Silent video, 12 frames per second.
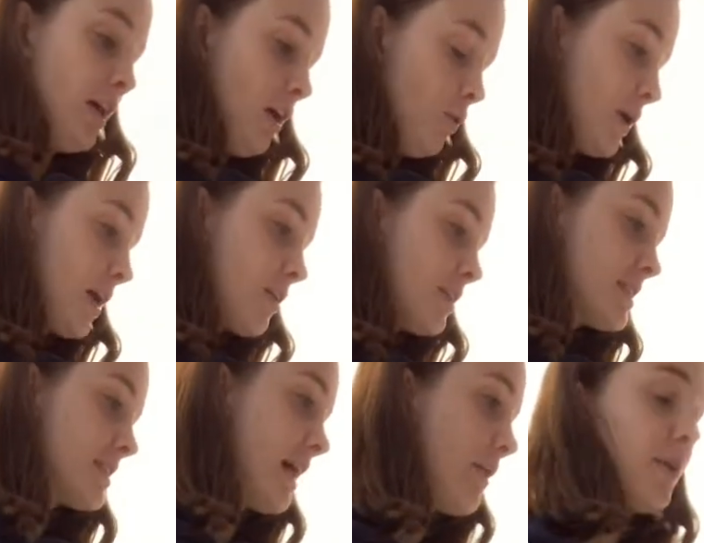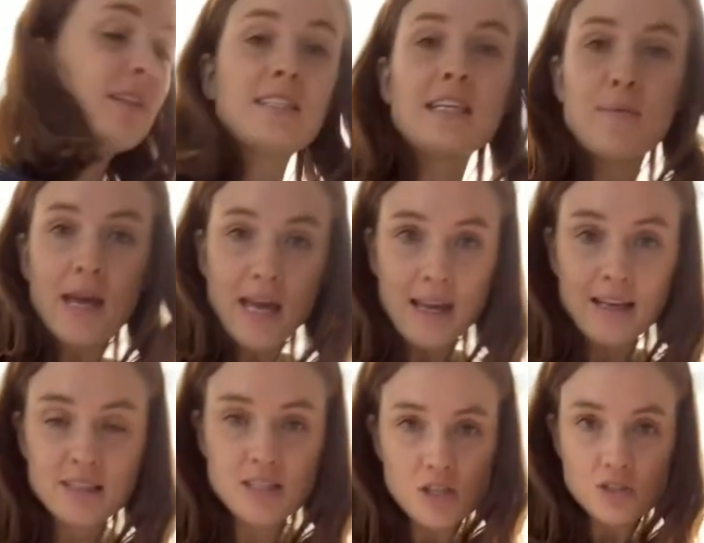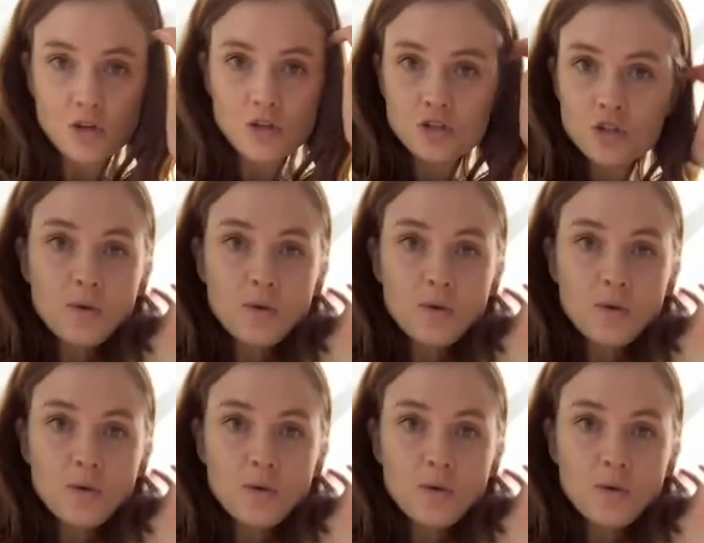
we're going to start with some eggs. So 2